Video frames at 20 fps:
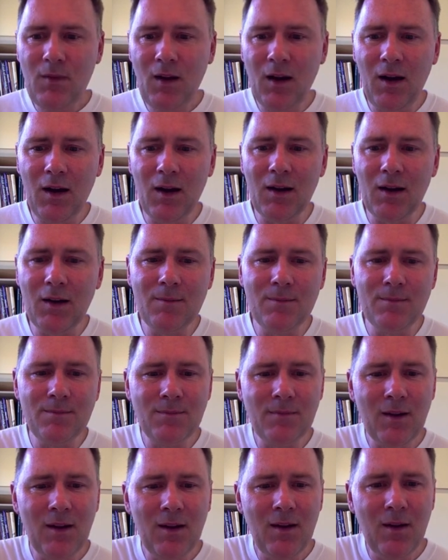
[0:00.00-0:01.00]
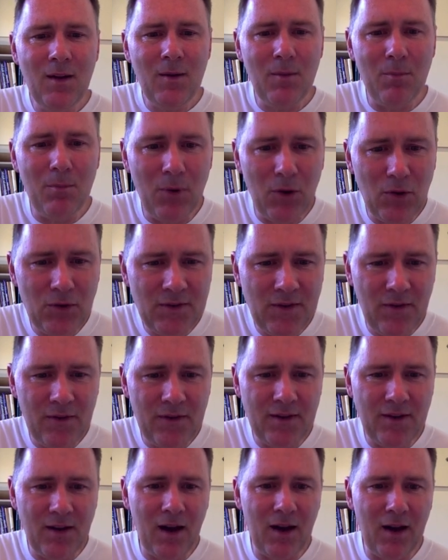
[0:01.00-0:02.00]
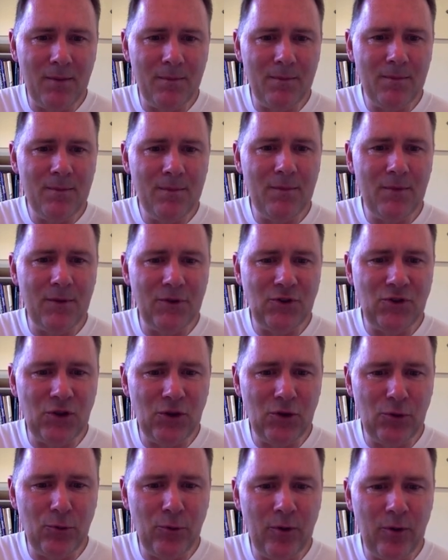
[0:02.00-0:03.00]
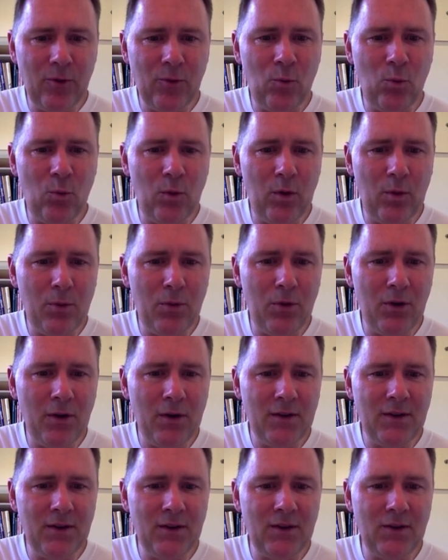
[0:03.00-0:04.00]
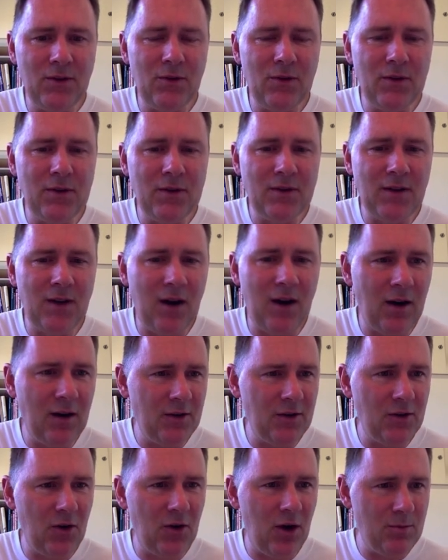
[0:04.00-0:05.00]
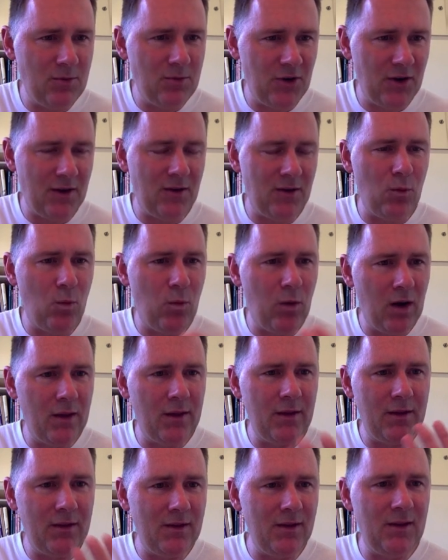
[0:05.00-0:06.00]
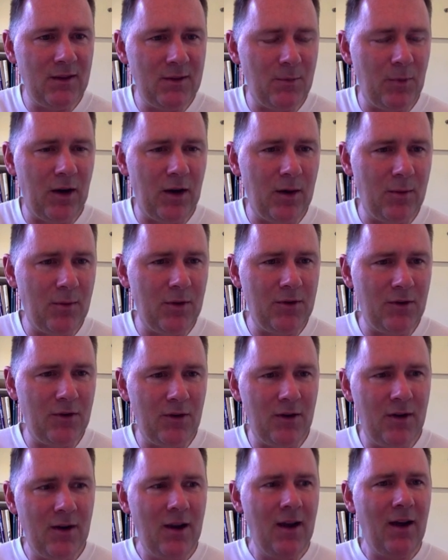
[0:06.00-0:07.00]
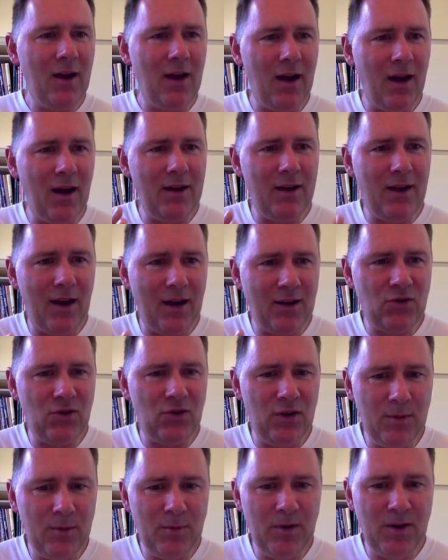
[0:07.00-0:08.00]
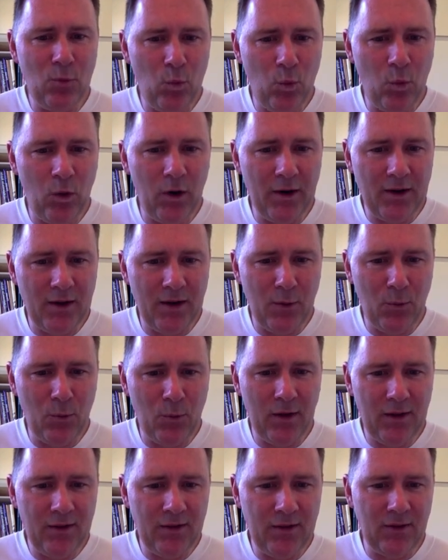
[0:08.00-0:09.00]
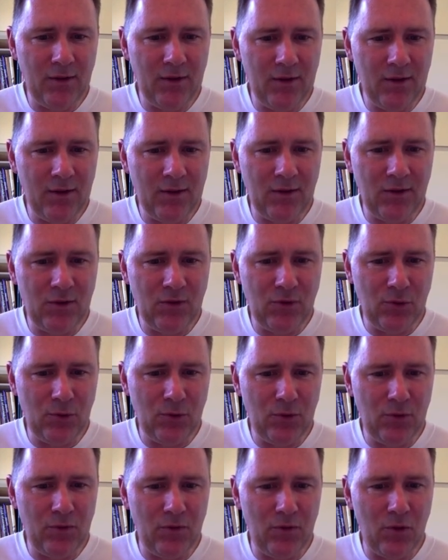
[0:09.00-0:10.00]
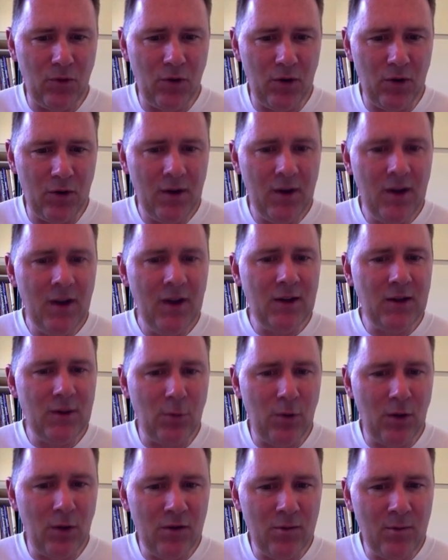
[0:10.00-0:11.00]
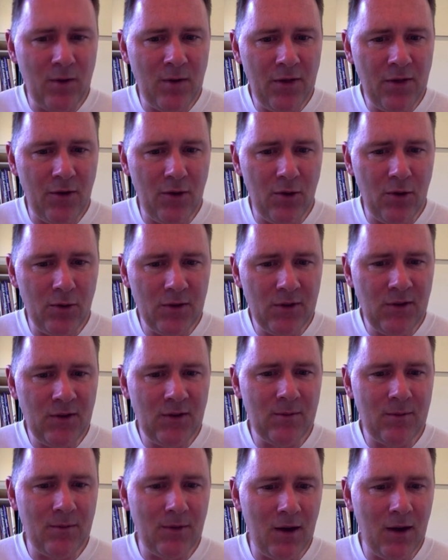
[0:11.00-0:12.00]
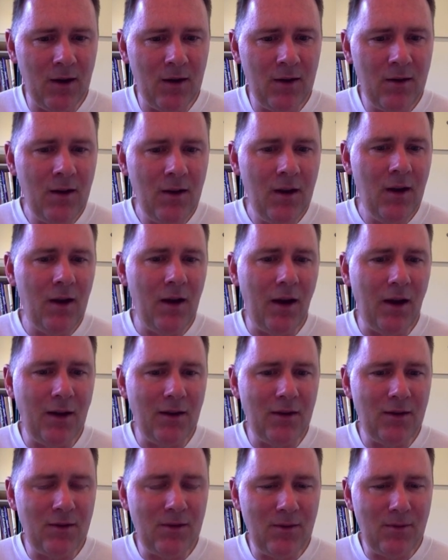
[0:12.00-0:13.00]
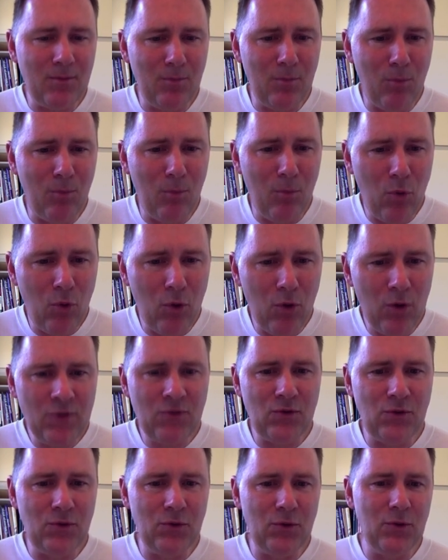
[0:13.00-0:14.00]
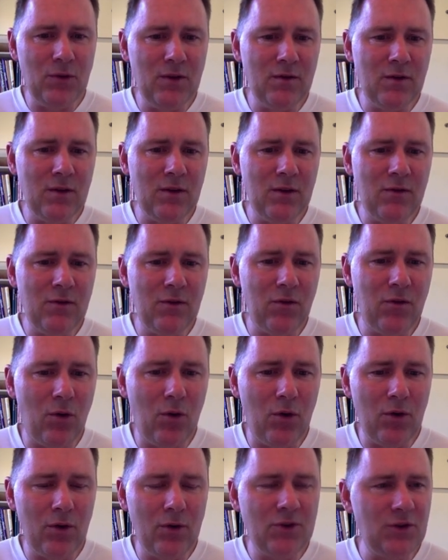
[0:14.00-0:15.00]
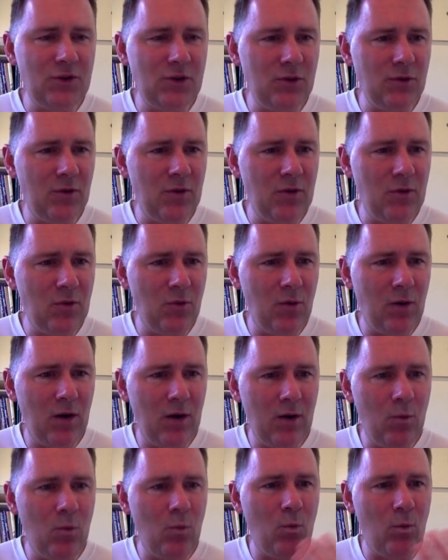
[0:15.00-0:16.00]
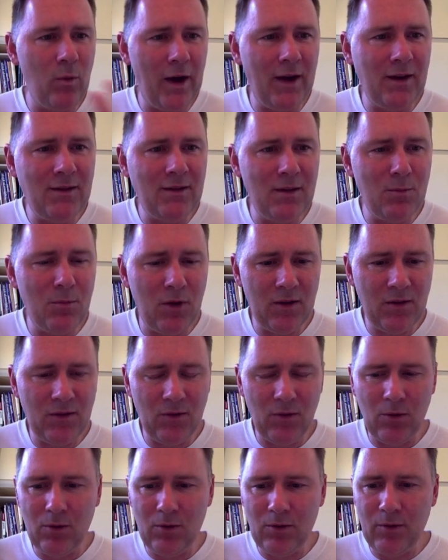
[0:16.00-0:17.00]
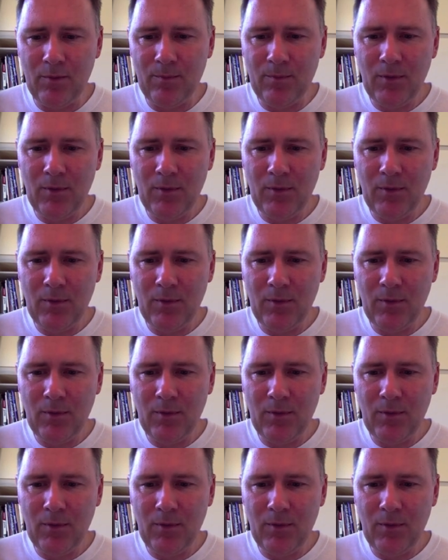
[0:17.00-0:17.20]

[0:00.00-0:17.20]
Most of the time, the children were pointing to the target object, the one that the experimenter had actually been working with. So this is true for 12-month-olds, yeah, and it's more true even for children who are 18 months old.